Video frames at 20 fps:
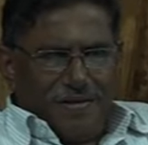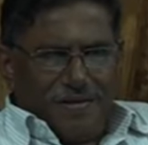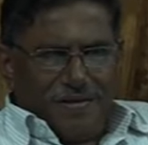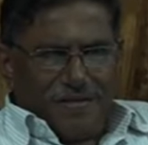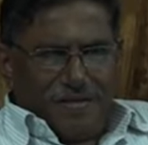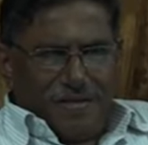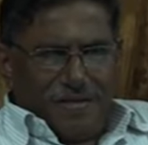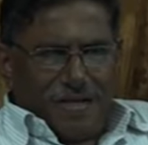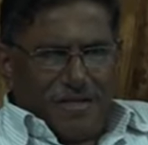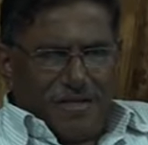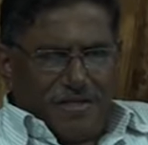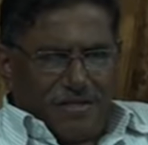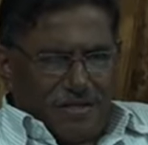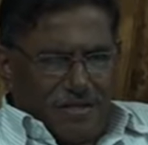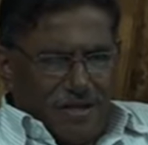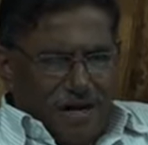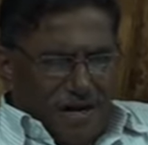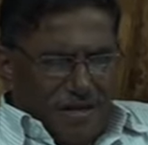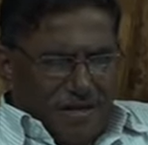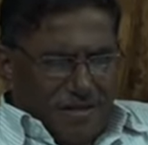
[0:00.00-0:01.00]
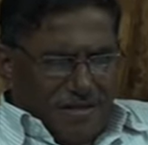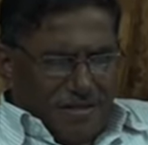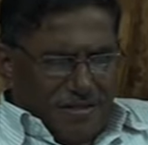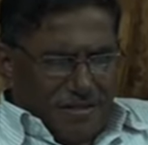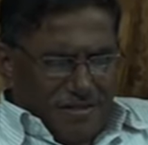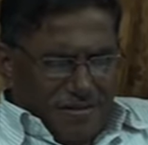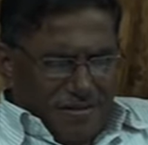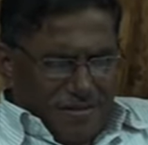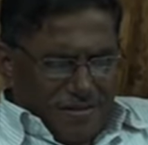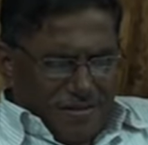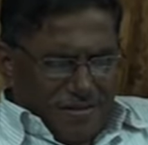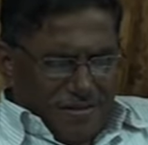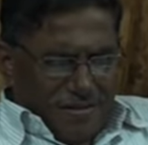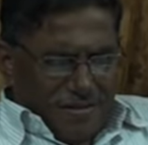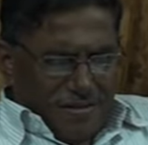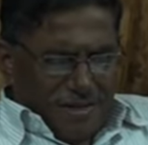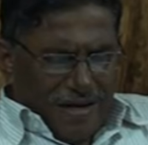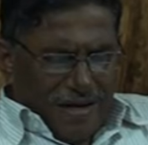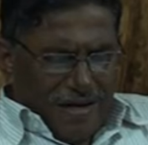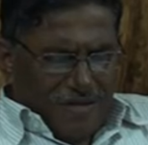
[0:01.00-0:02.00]
So let us not
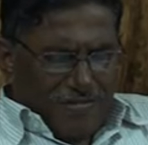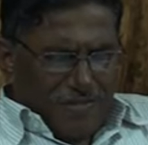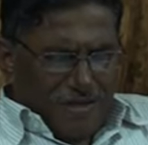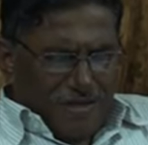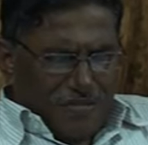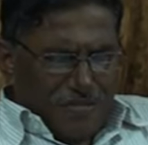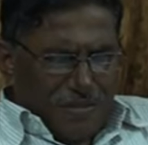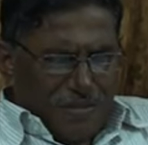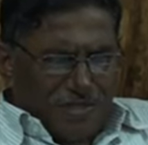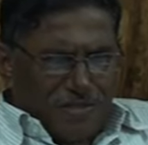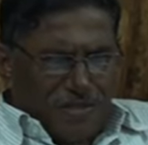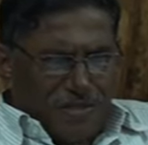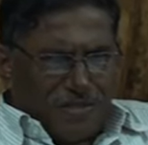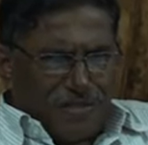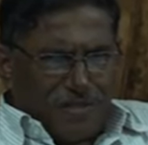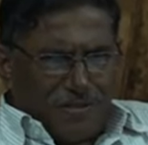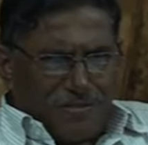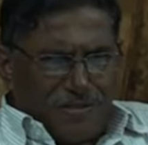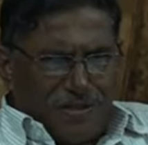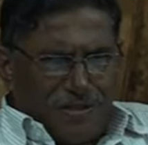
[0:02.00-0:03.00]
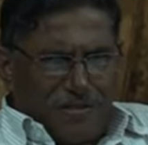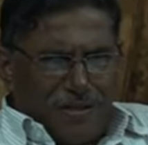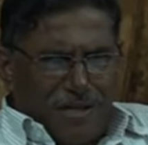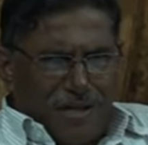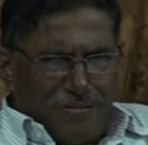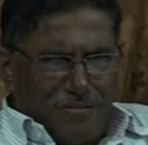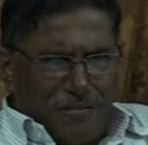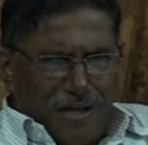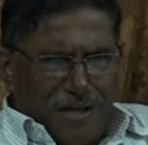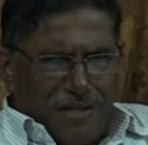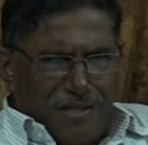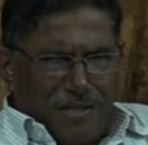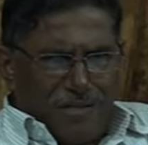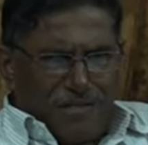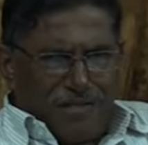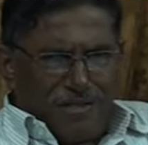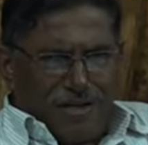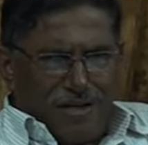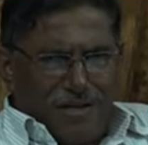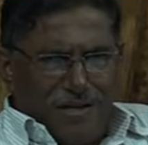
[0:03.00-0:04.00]
have this misconception that man
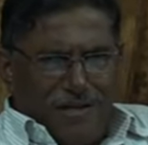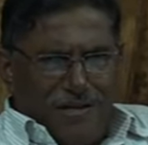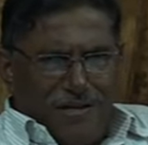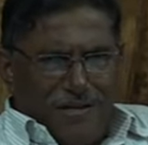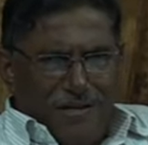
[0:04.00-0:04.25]
is a